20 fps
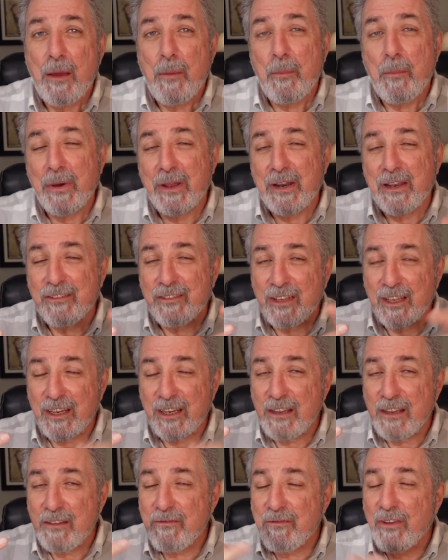but it's going
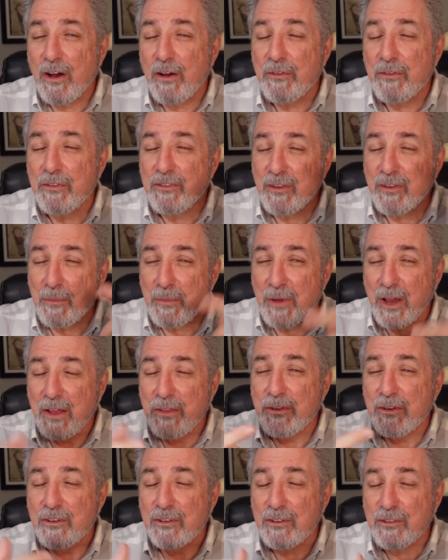to involve some
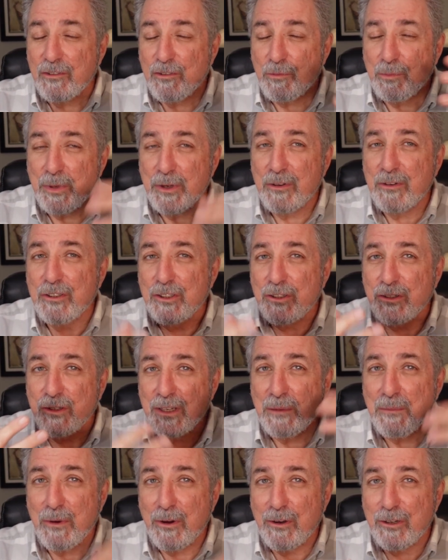other spiritual and
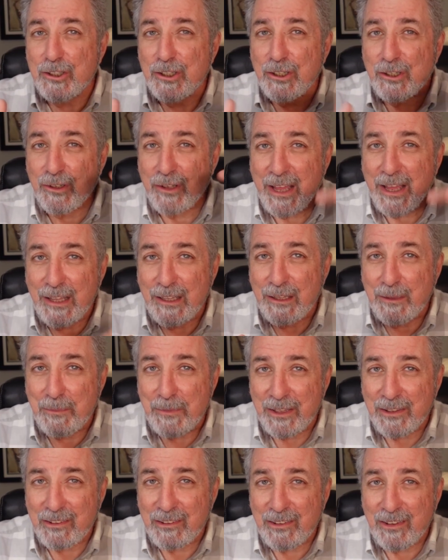emotional elements.